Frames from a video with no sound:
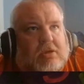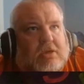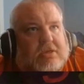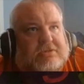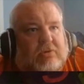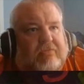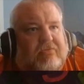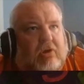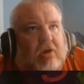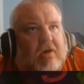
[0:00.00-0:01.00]
So
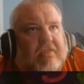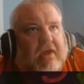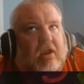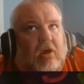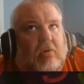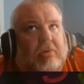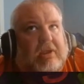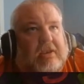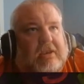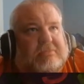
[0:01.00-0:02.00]
after all that, all we
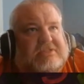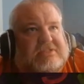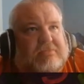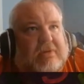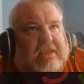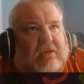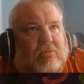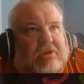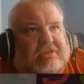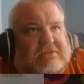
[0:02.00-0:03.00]
ended up spending
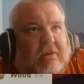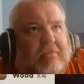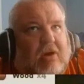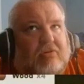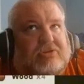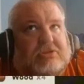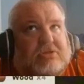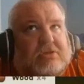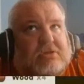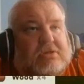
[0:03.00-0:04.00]
was
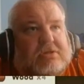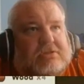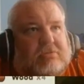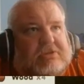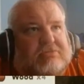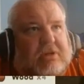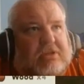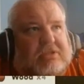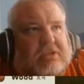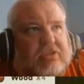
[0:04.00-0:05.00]
so we
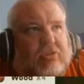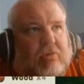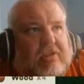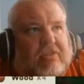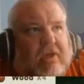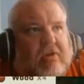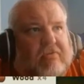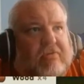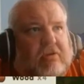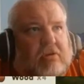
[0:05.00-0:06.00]
spent
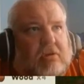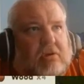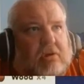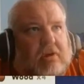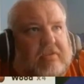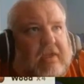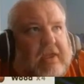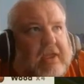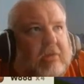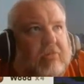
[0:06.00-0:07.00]
3,000 on the
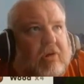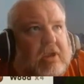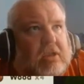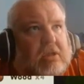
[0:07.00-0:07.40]
hay upgrade.